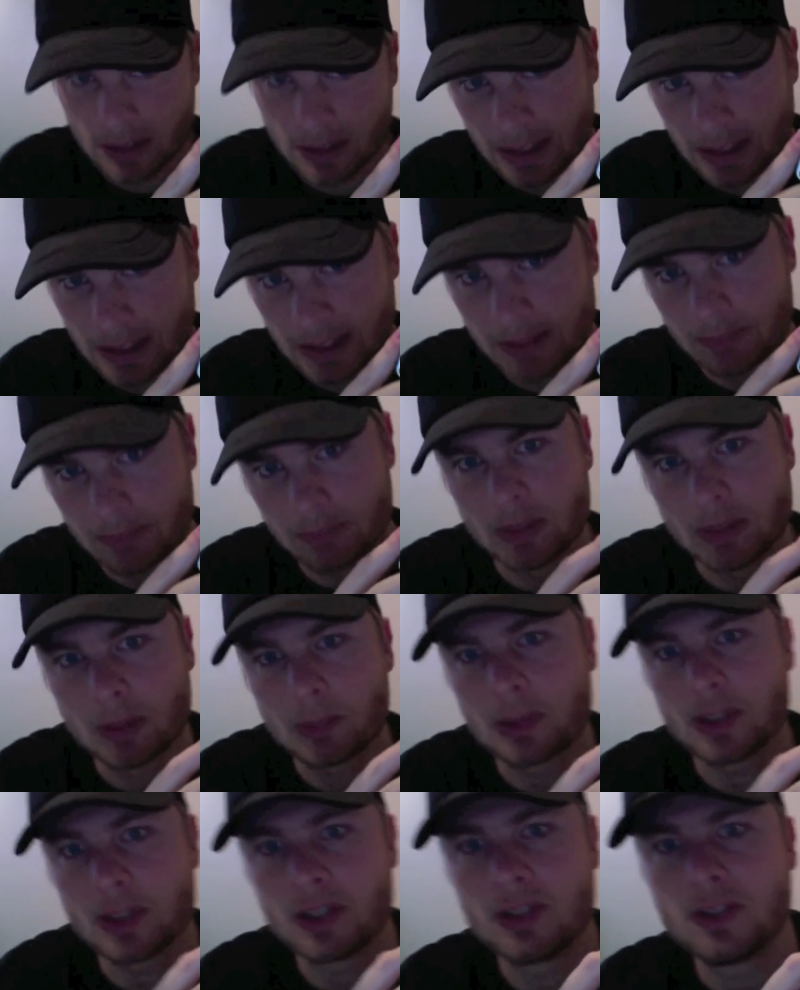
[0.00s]
I'd
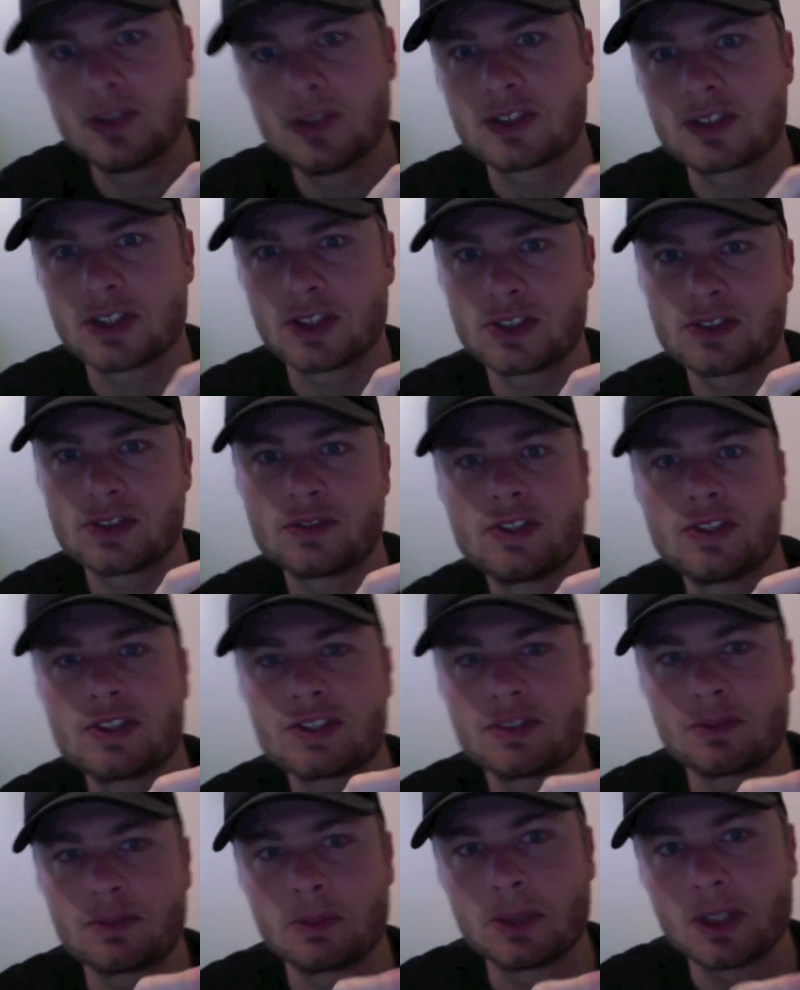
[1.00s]
probably use those first
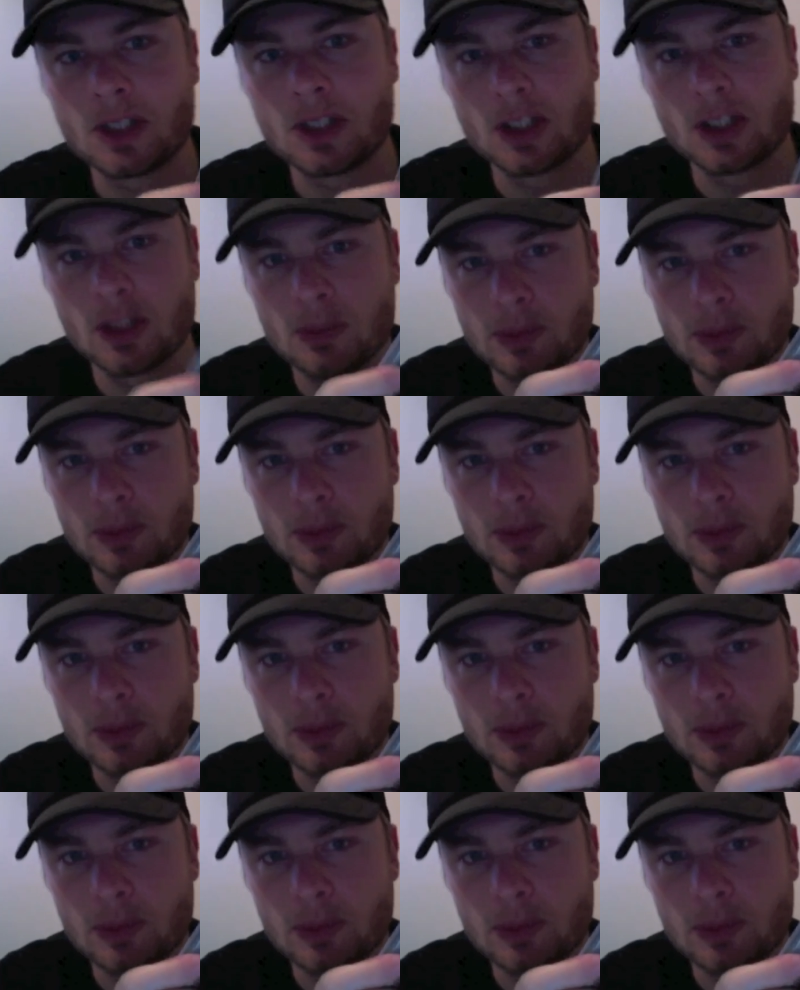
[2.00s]
if I'm at home,